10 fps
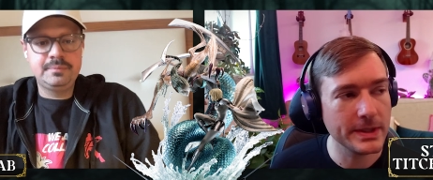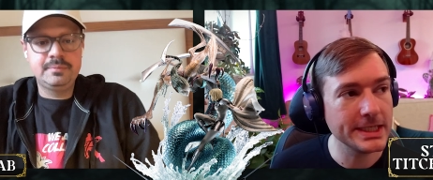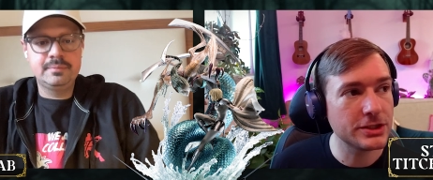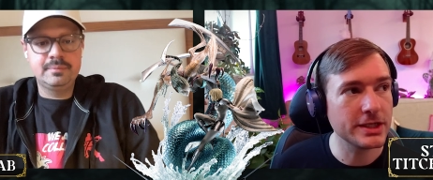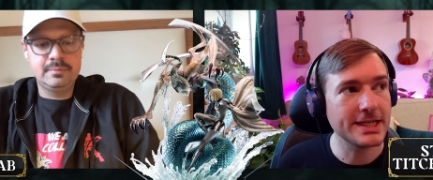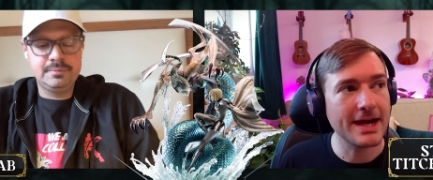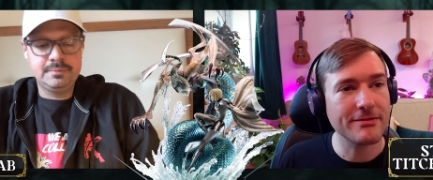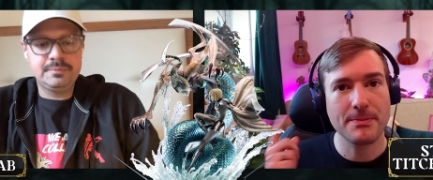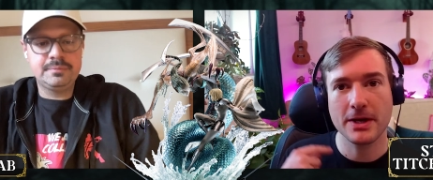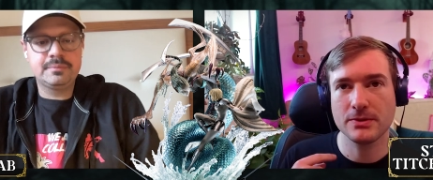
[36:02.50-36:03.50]
Speaker 1: we did have a
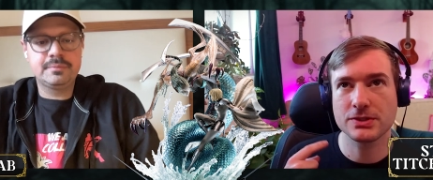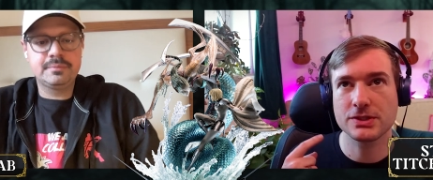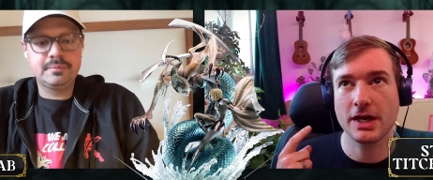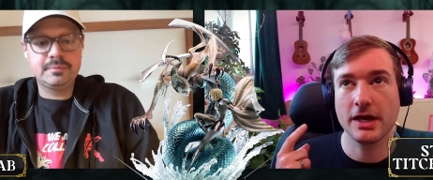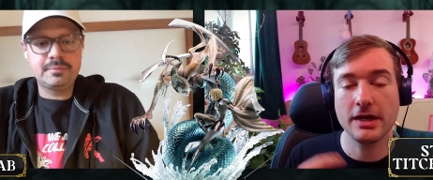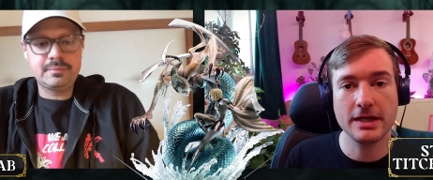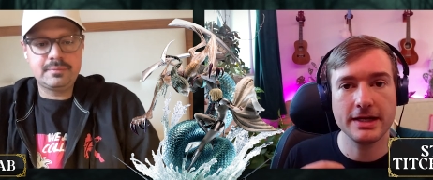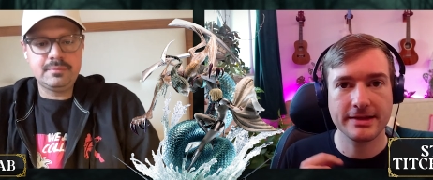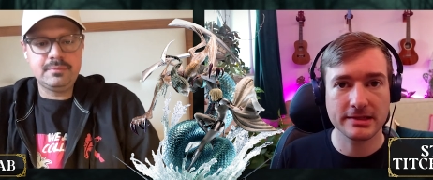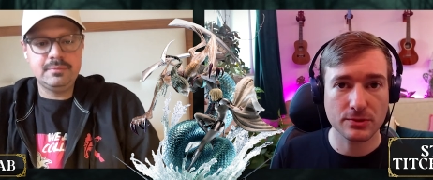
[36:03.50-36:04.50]
post earlier
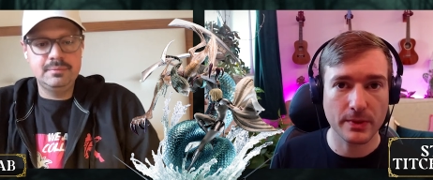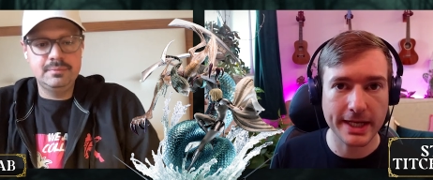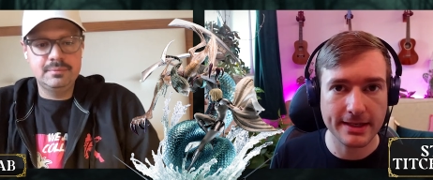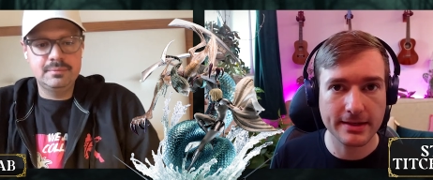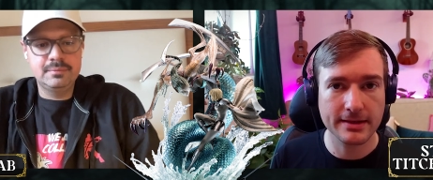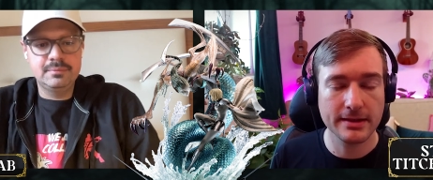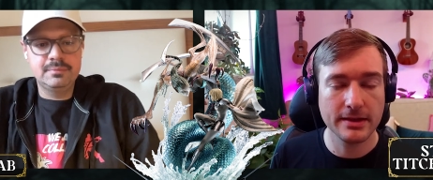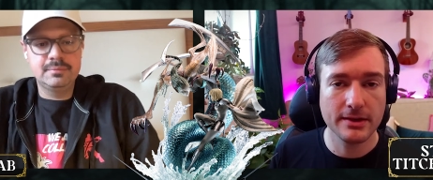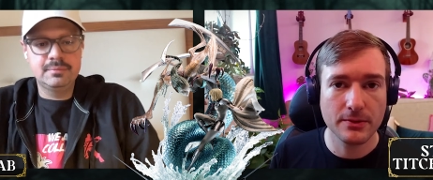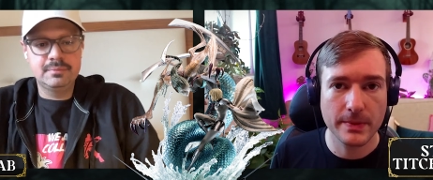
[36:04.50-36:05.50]
this week
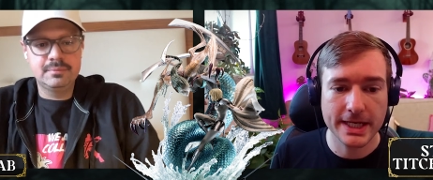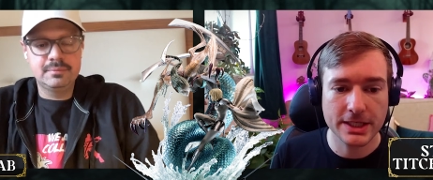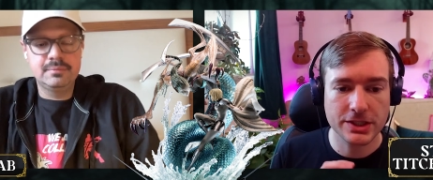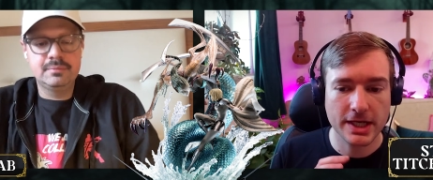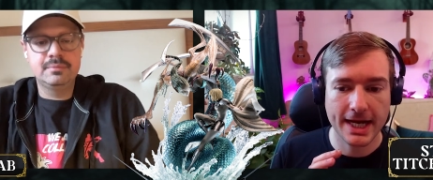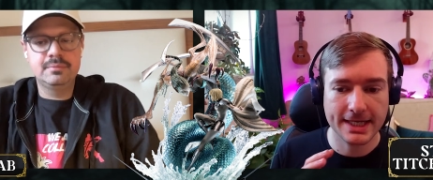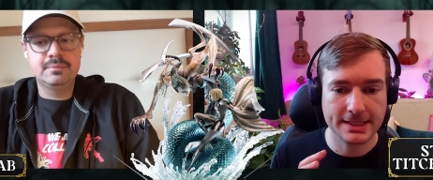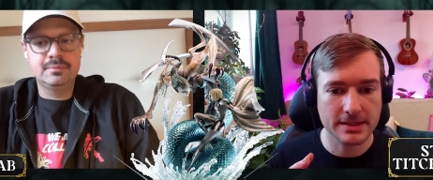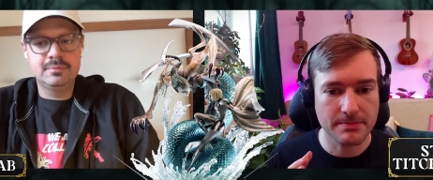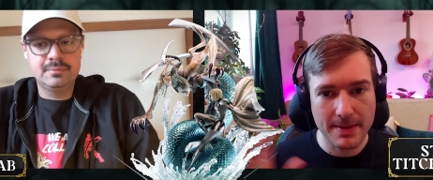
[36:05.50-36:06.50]
which has
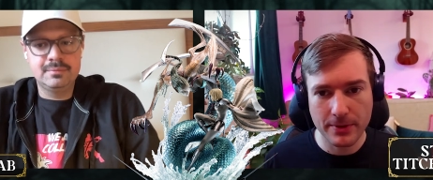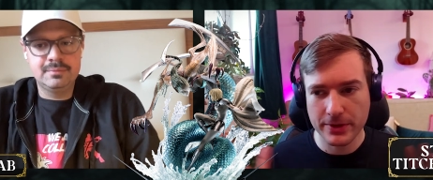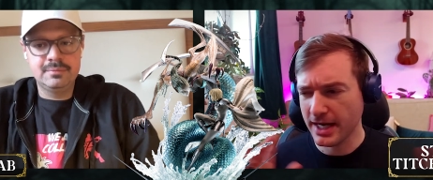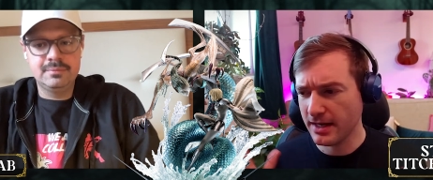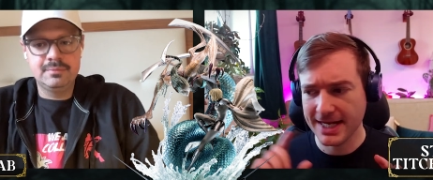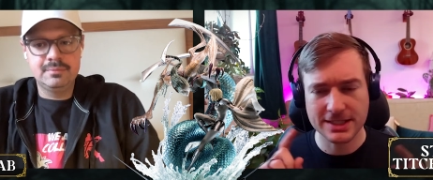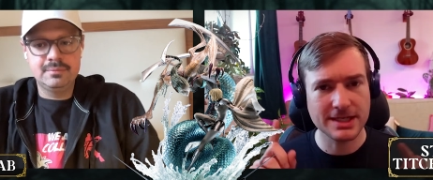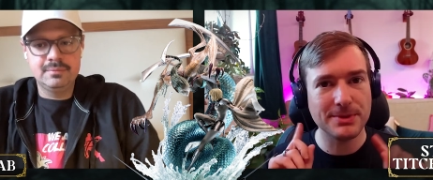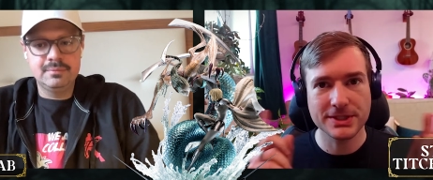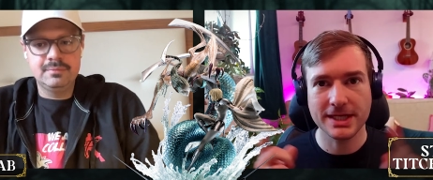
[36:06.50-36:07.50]
the map on it. I'll actually
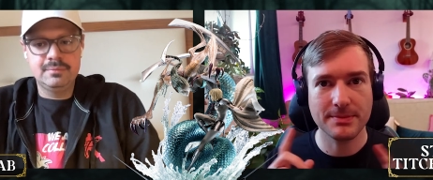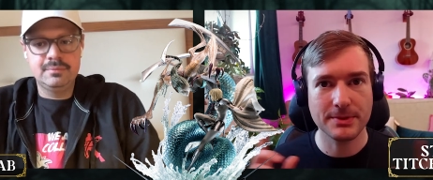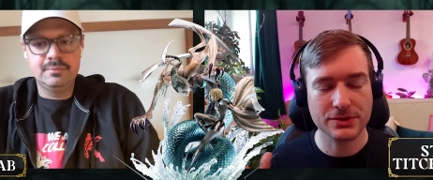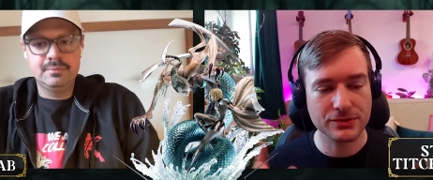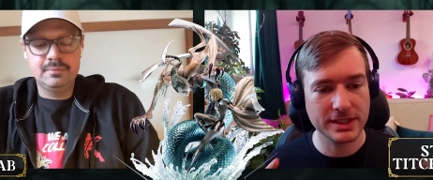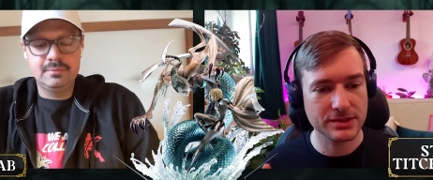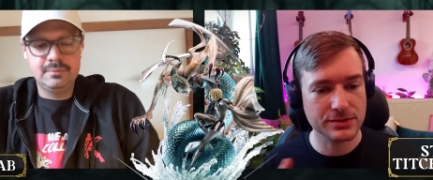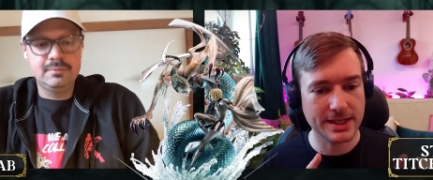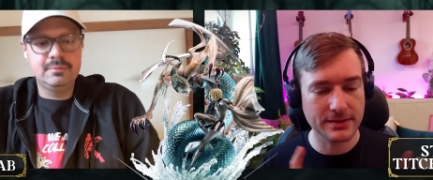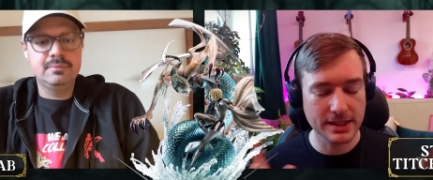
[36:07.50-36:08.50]
put it up on screen as
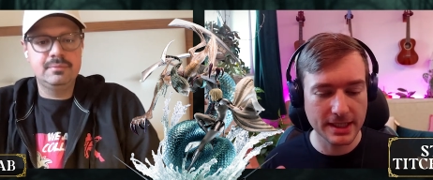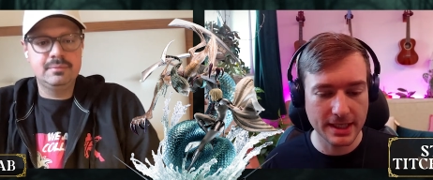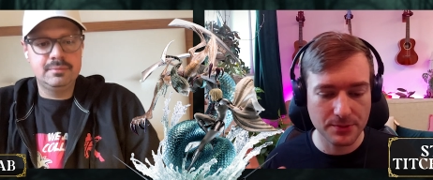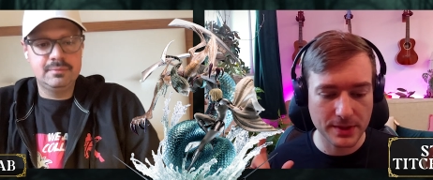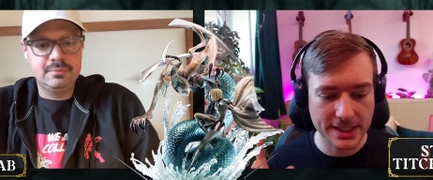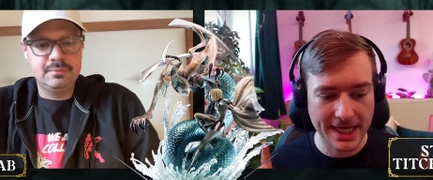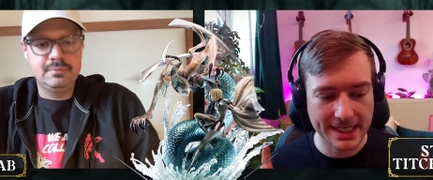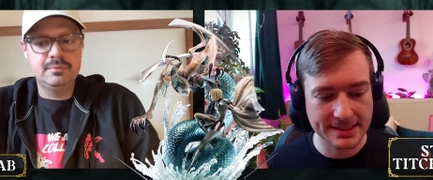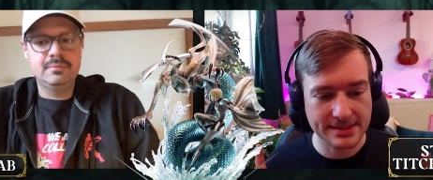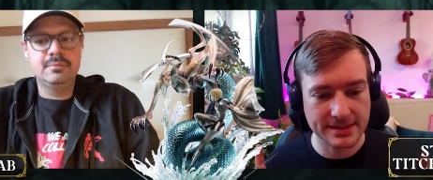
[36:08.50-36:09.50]
well, which
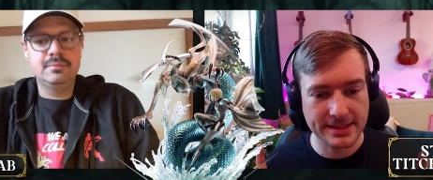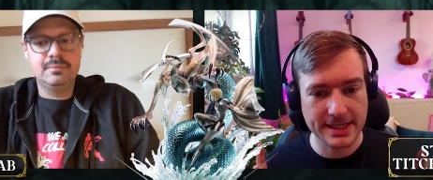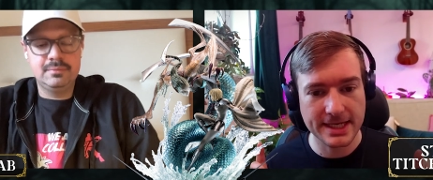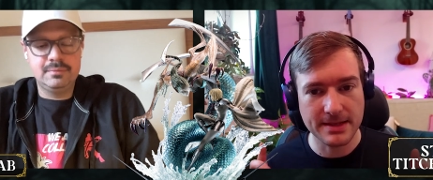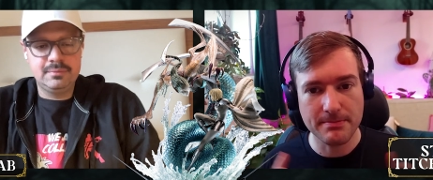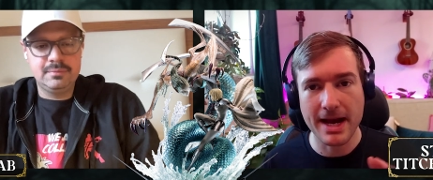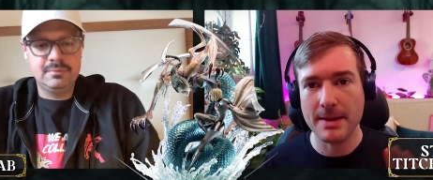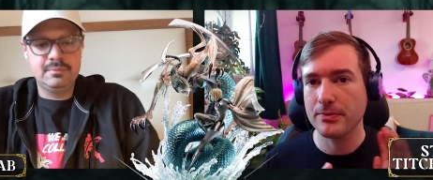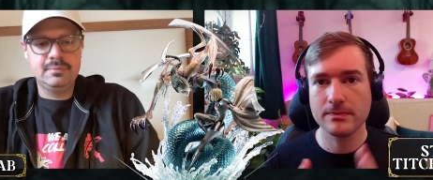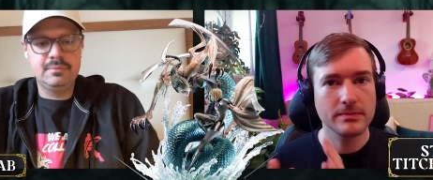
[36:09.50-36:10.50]
has the map
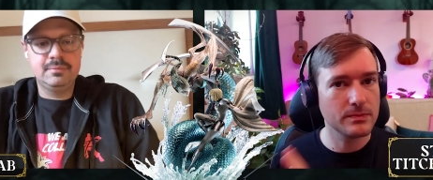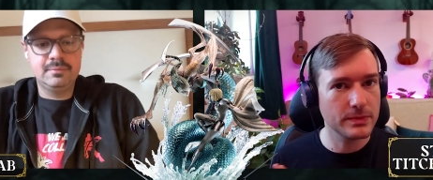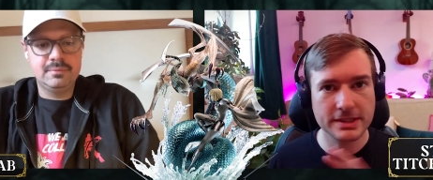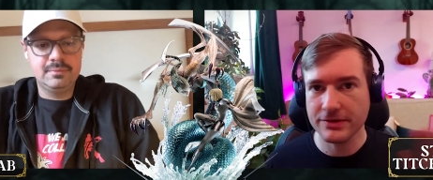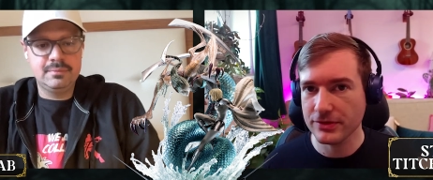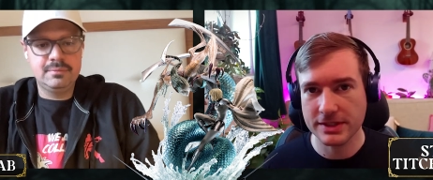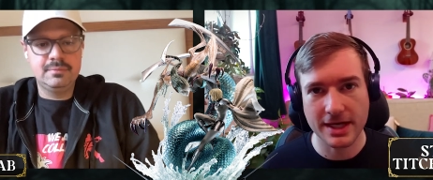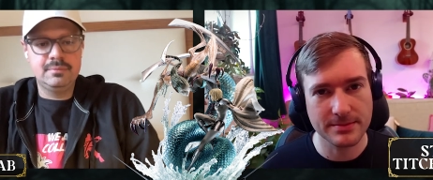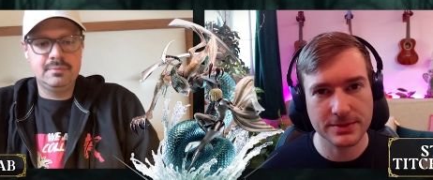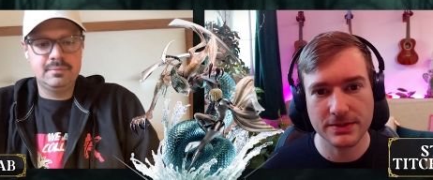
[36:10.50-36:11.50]
with different
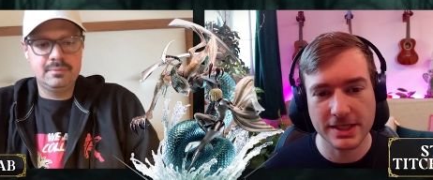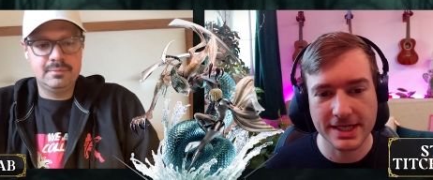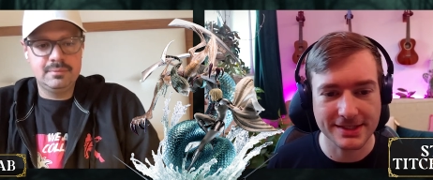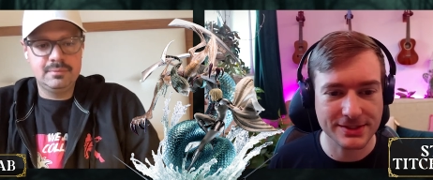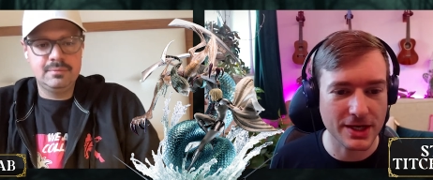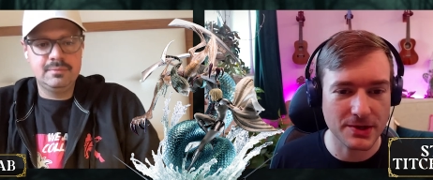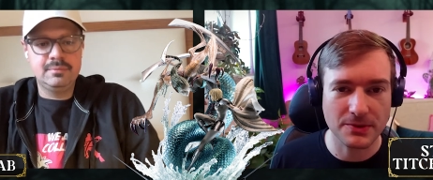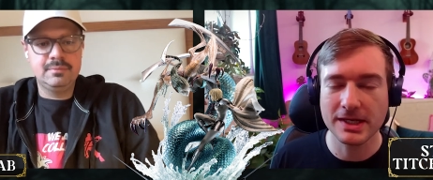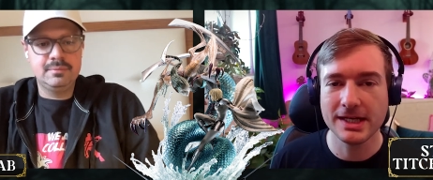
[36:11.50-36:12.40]
time zones in it, so